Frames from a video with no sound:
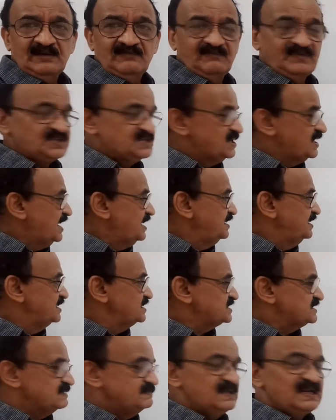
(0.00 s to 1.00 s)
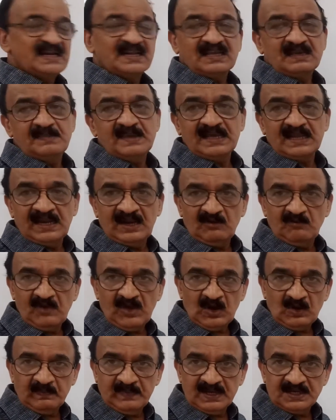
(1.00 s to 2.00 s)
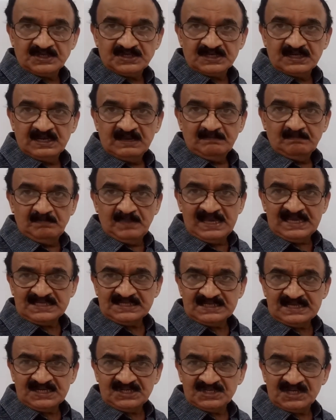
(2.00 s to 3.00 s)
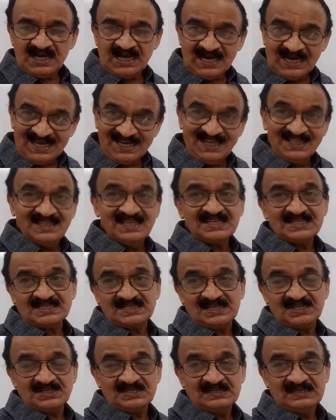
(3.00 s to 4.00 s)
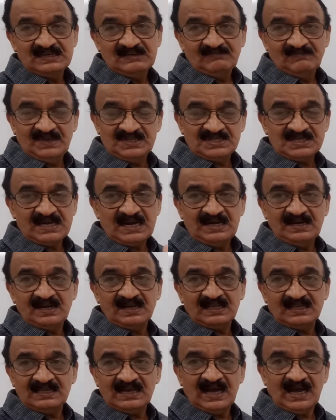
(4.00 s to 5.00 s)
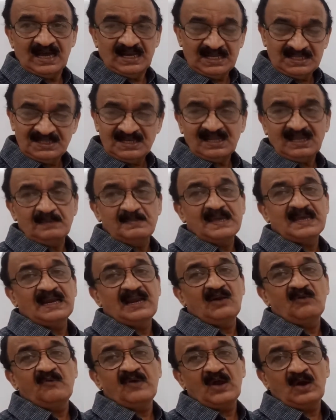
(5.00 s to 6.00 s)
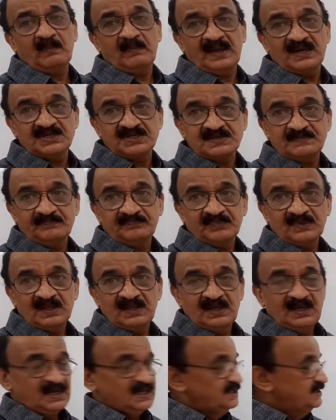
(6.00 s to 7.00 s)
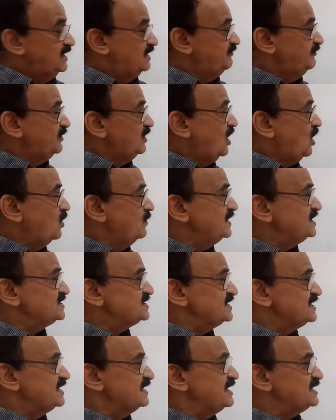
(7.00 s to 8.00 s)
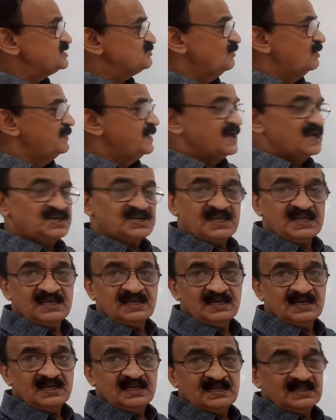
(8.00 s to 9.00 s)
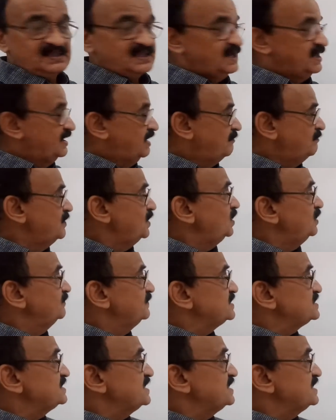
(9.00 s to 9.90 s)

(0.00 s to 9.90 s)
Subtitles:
which are under similar chemical environment. B set, another set which are under another chemical environment. Therefore, how many signals will be getting? The number of the